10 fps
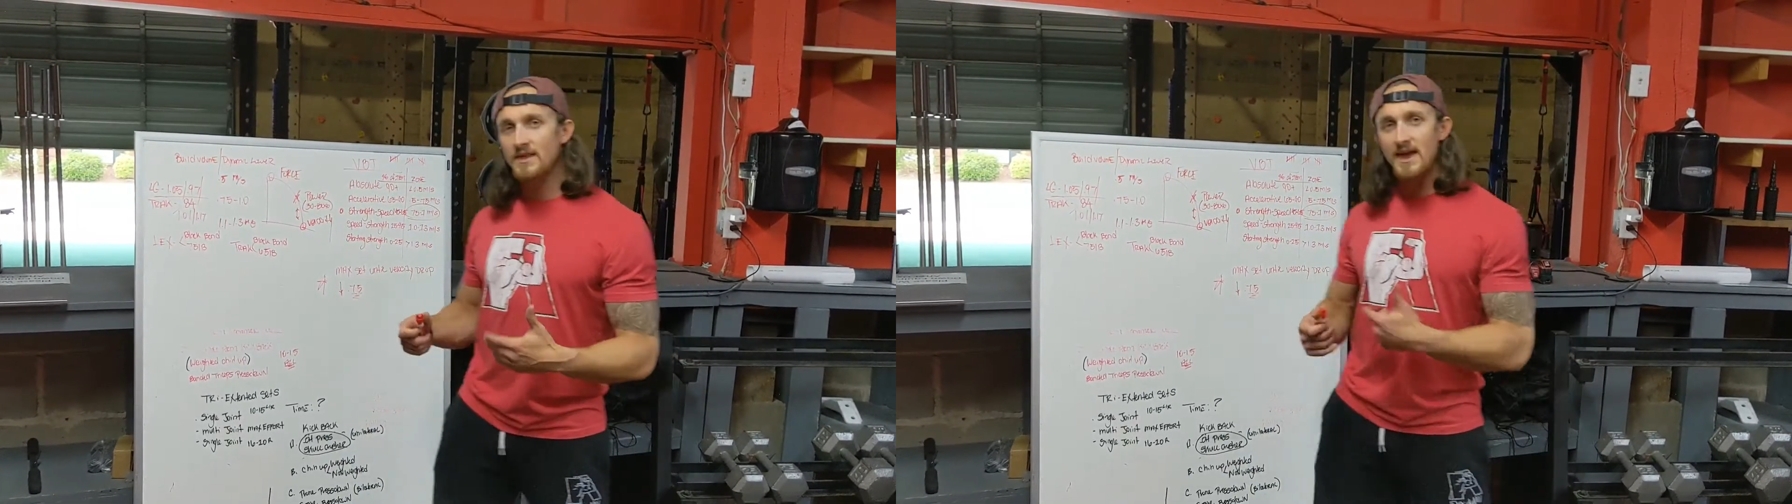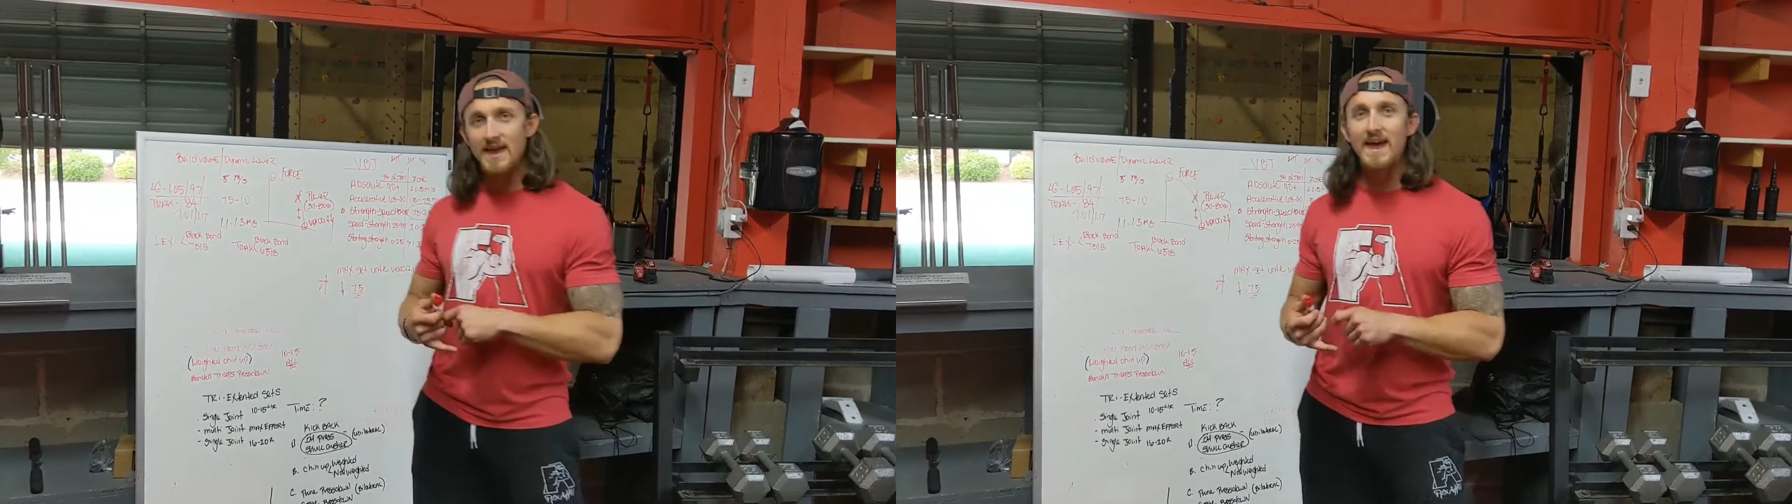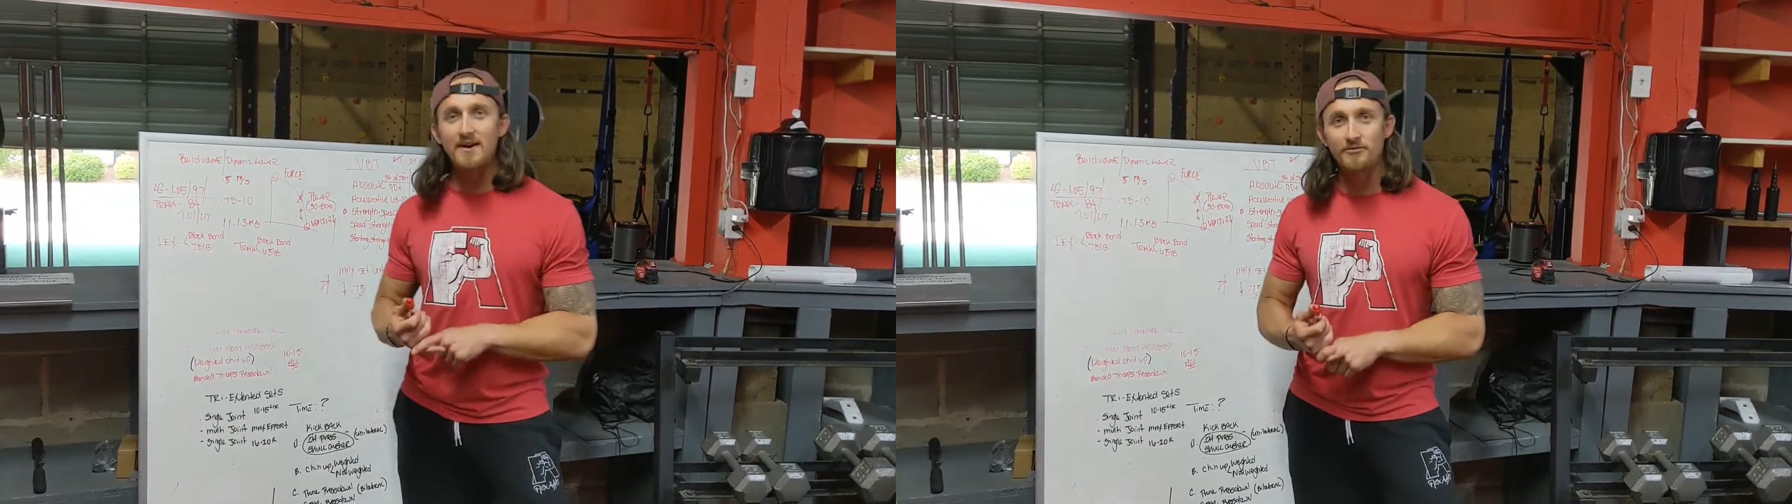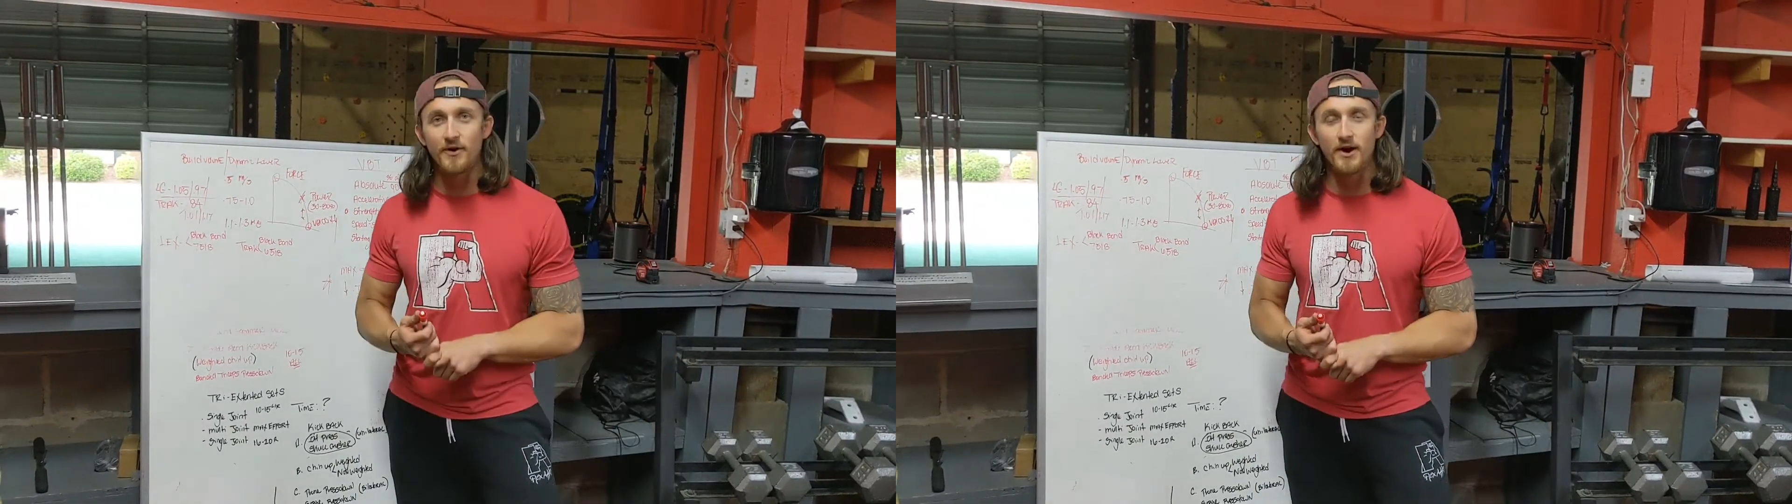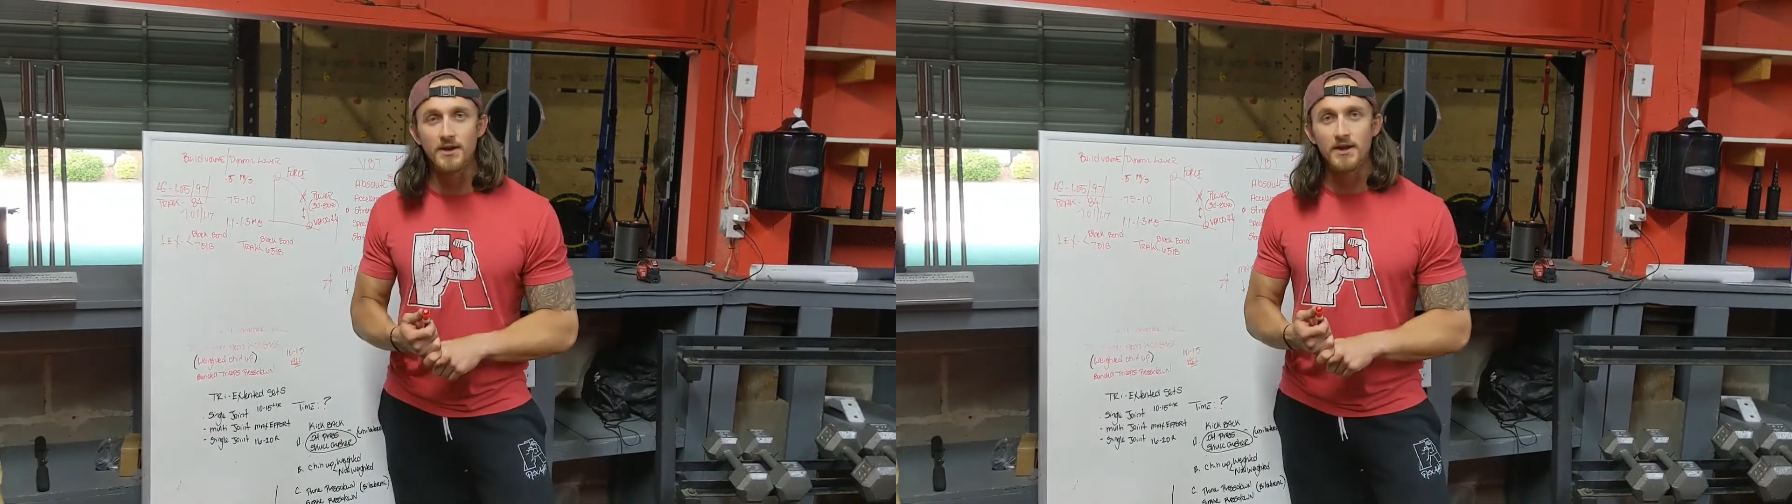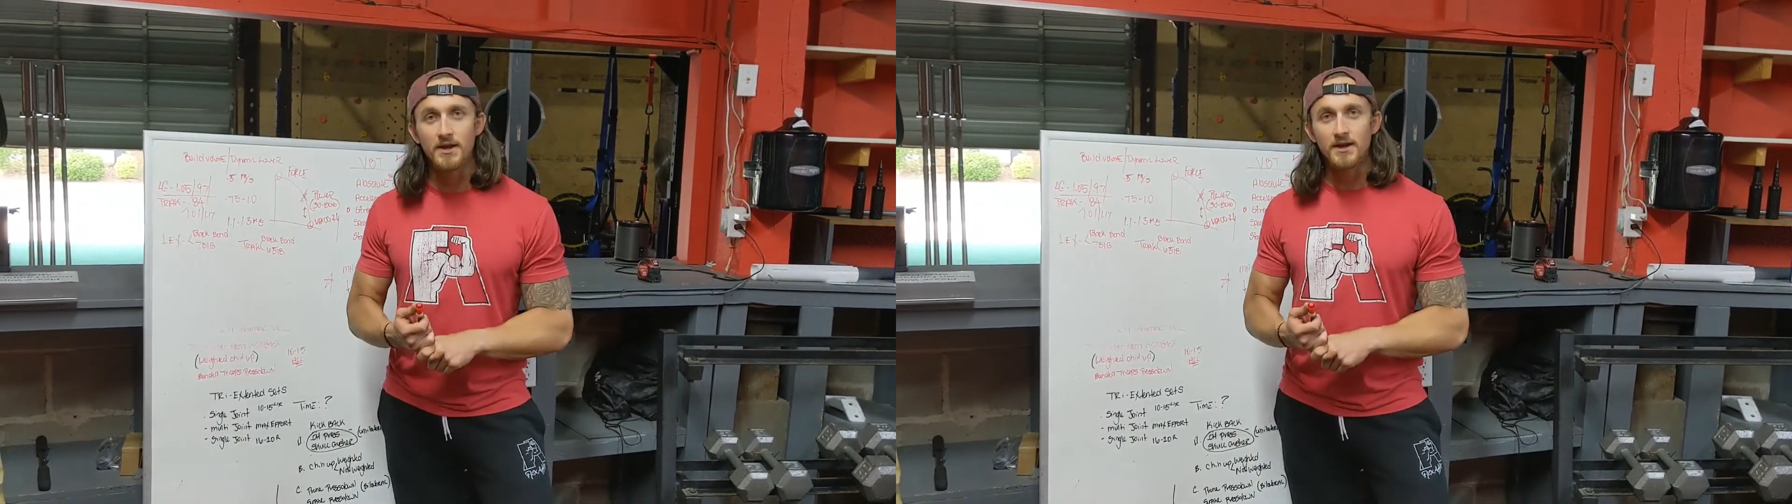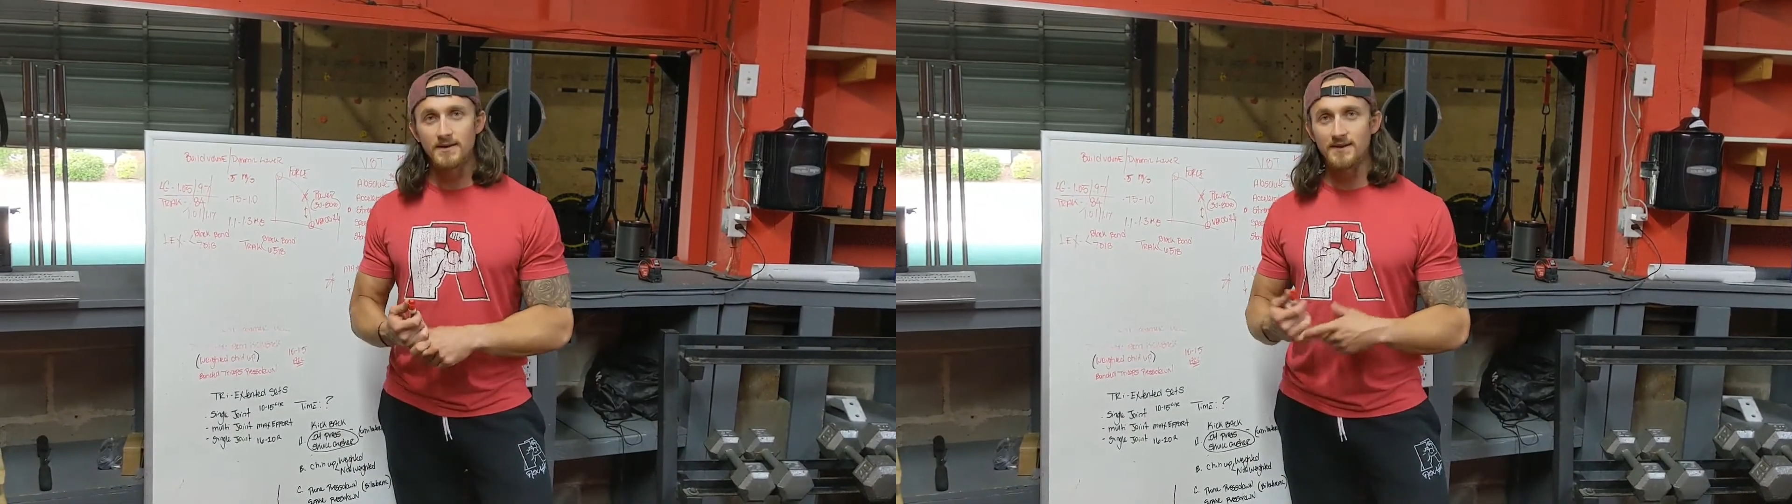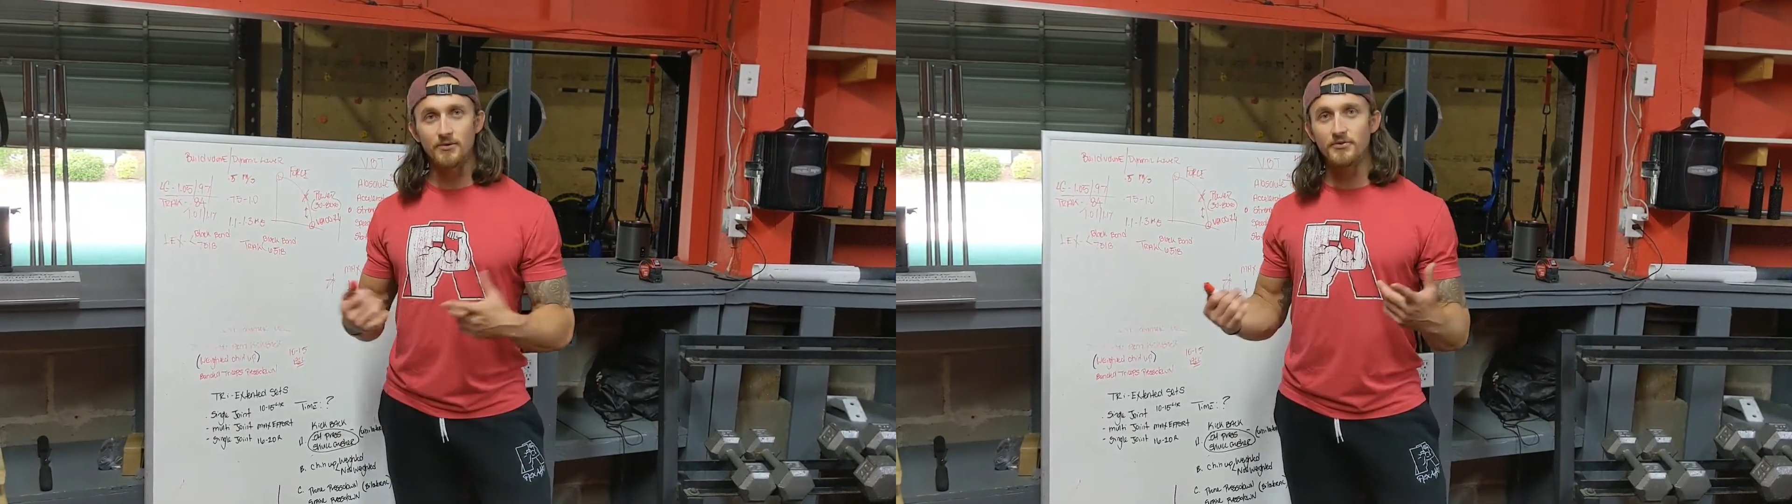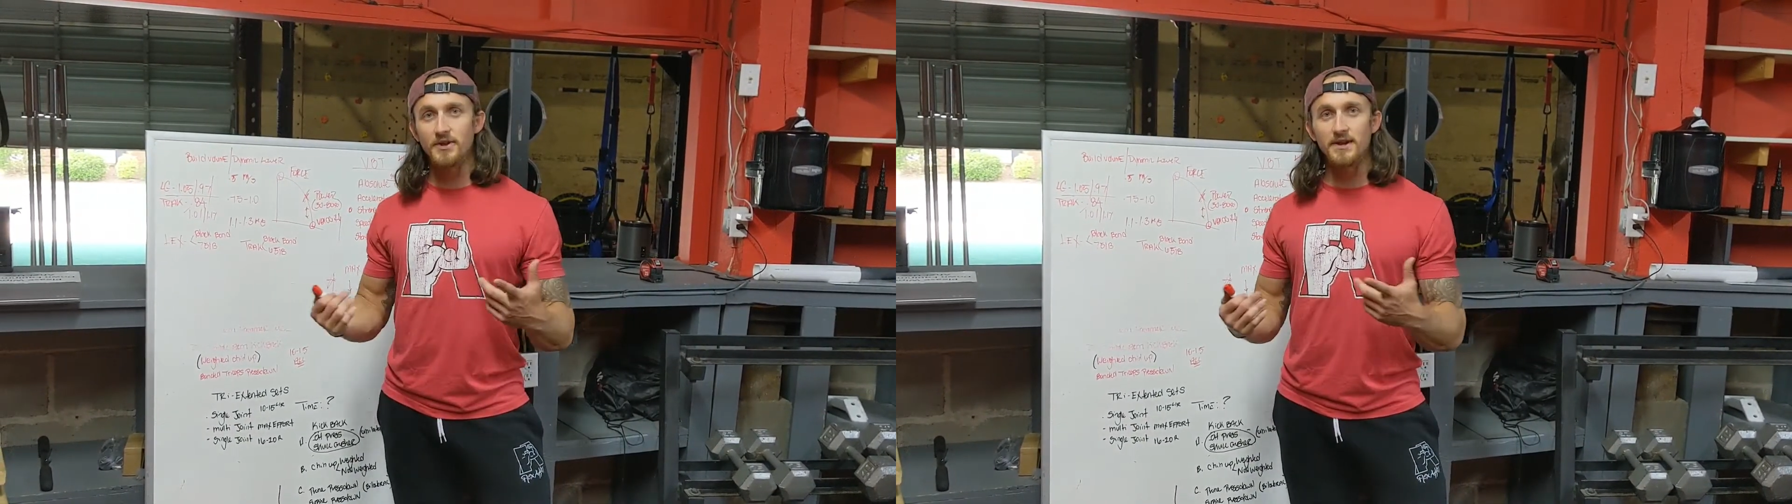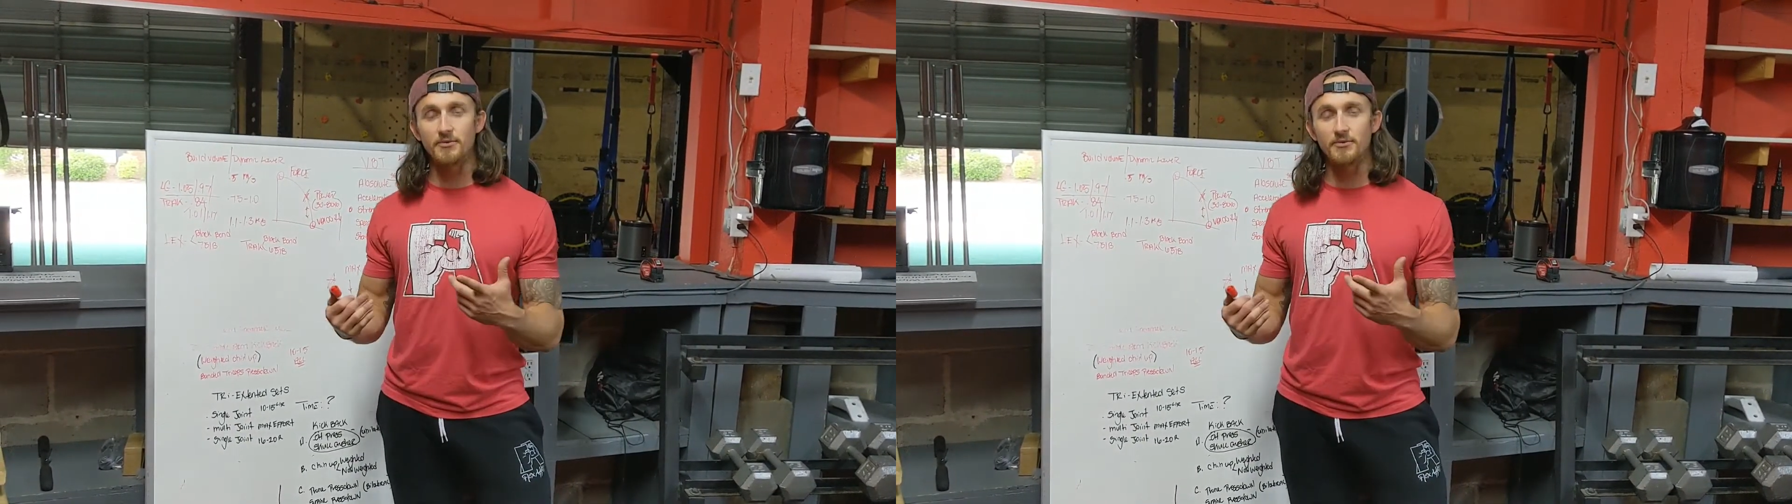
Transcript: A, have fun, because it was lit,